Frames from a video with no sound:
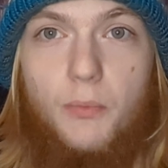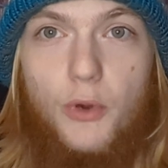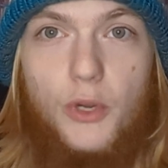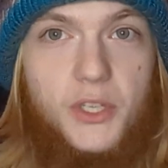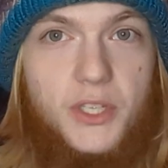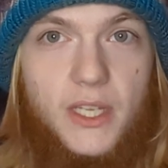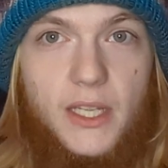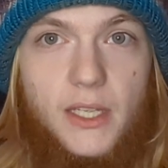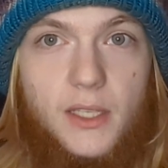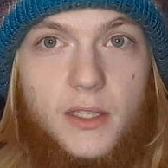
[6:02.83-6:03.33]

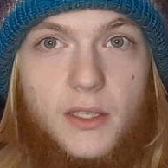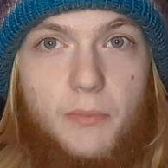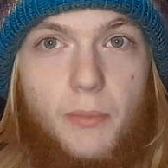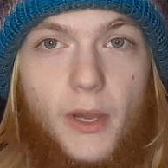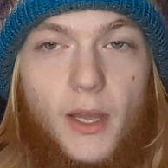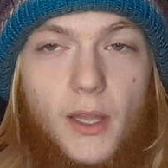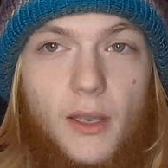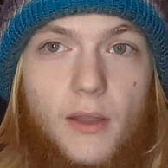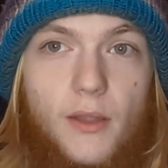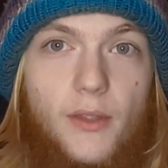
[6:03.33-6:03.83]
proceeds,
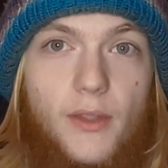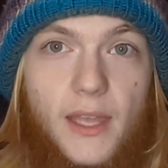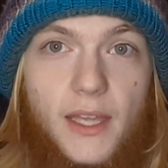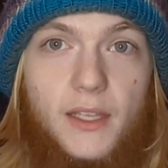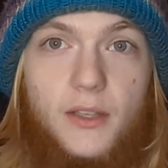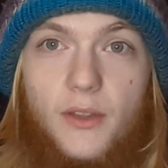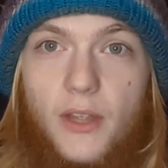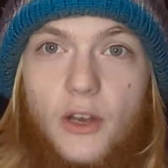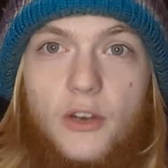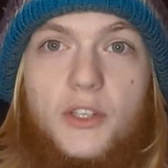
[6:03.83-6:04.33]
but
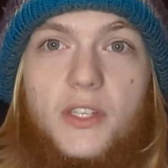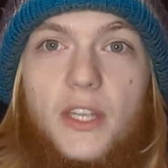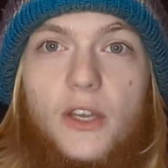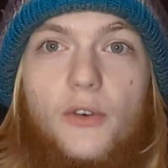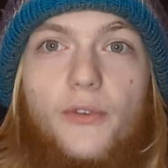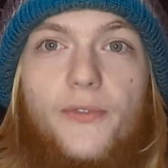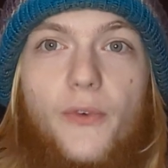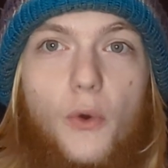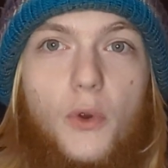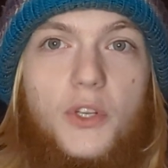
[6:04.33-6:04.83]
they're still
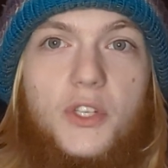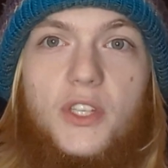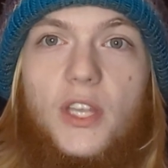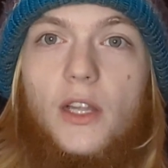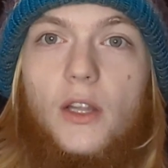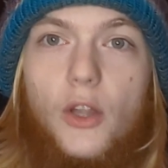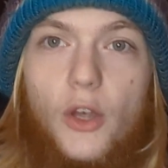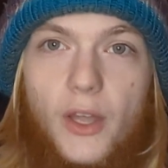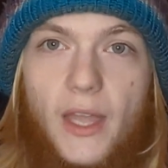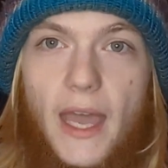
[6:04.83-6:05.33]
forced to
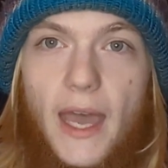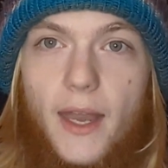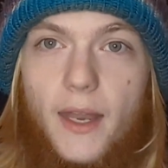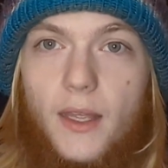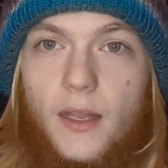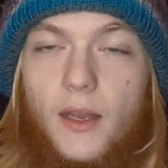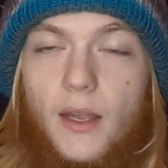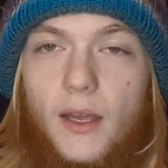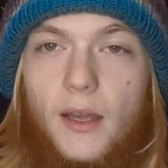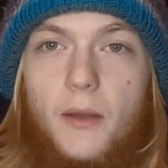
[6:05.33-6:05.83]
look at
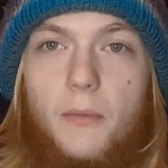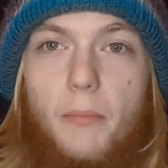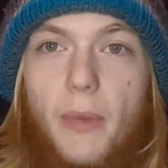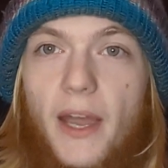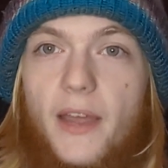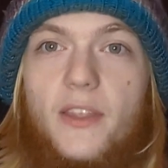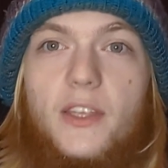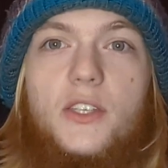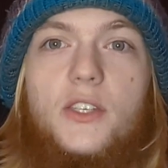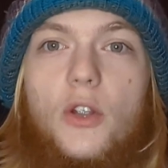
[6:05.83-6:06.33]
it
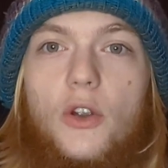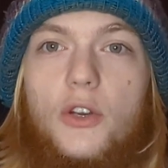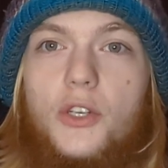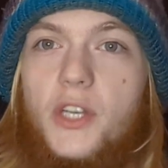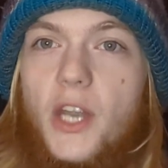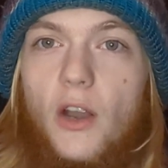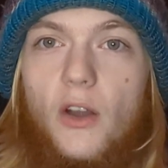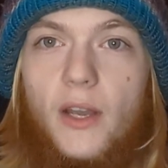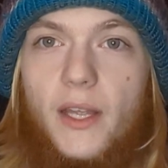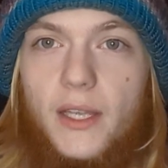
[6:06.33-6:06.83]
by this
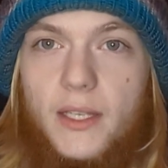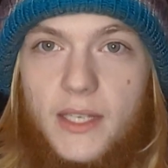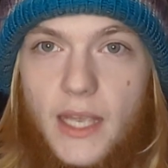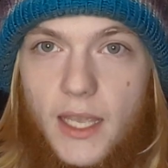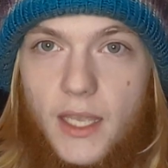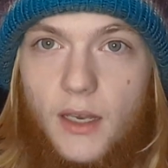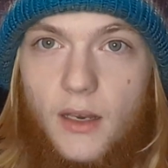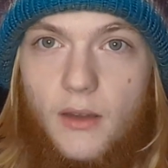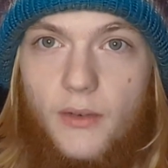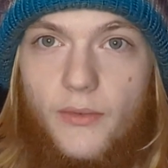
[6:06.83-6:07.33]
tertiary
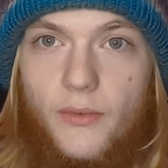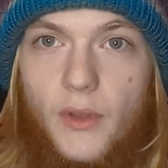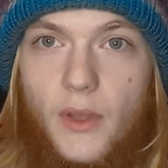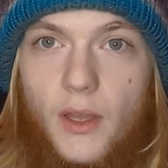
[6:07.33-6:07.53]
executive.